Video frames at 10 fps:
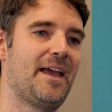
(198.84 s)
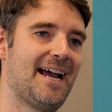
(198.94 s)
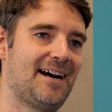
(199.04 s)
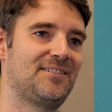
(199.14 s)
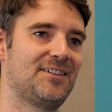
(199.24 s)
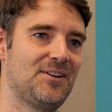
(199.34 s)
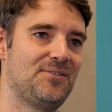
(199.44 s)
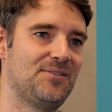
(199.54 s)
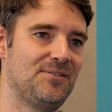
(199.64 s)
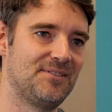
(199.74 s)
they have to go
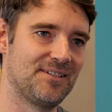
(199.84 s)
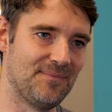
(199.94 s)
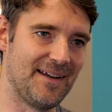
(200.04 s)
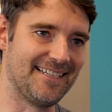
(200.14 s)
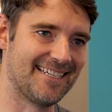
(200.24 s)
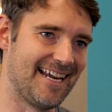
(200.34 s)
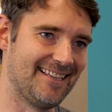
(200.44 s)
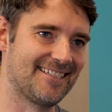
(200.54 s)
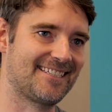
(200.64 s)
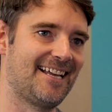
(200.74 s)
to maintain
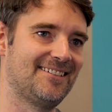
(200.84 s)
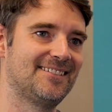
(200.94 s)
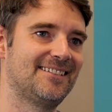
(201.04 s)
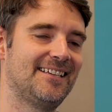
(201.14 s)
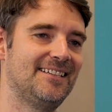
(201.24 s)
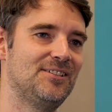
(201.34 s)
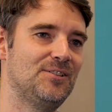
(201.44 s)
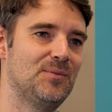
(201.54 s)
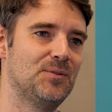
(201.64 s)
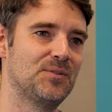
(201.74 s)
the standards that they
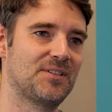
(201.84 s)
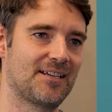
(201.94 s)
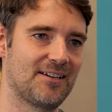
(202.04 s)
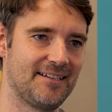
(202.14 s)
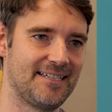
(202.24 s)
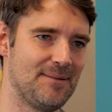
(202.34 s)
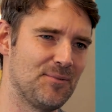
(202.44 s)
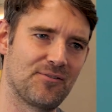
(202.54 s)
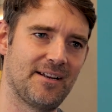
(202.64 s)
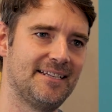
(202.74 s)
do, but also the kind of deep
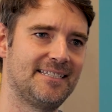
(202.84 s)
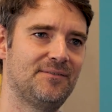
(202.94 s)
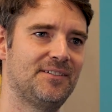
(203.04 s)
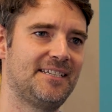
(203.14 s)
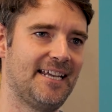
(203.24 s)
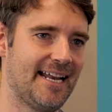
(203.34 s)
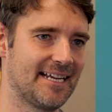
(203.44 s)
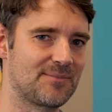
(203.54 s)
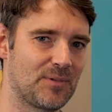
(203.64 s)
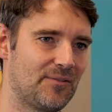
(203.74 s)
creativity and
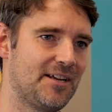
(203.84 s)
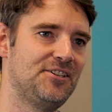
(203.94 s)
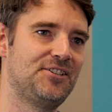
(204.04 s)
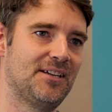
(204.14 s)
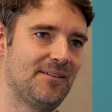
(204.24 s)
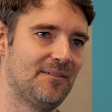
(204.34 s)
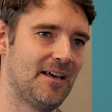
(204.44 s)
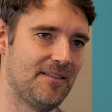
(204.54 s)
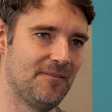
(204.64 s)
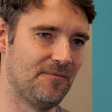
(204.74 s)
exploration
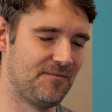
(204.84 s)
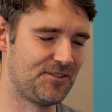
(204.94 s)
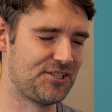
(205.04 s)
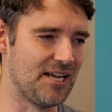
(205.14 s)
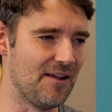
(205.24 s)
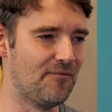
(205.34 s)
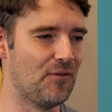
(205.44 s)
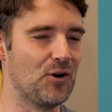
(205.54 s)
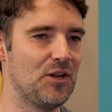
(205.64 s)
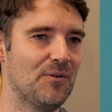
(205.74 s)
and the sheer
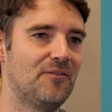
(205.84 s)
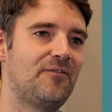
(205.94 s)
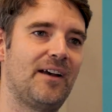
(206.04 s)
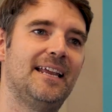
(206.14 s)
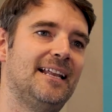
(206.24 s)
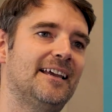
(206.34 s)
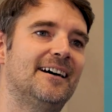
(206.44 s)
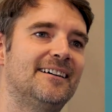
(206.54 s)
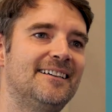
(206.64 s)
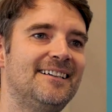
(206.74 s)
volume of
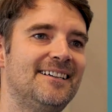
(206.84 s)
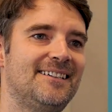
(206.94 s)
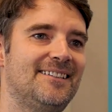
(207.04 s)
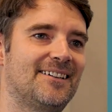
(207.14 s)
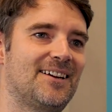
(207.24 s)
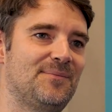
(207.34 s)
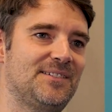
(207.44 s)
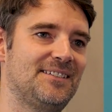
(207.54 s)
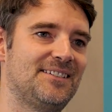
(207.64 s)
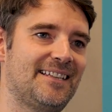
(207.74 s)
failure that comes
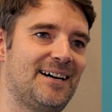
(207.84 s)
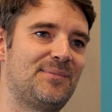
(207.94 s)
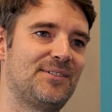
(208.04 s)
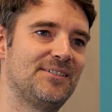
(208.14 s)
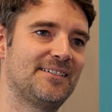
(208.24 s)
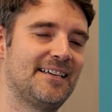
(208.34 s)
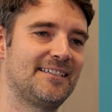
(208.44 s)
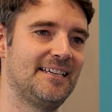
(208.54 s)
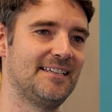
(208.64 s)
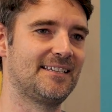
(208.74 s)
into that
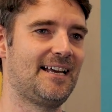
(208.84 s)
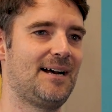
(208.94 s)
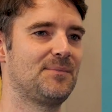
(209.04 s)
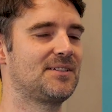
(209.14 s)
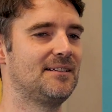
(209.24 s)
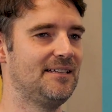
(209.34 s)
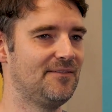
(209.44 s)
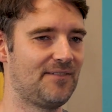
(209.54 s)
process. It's absolutely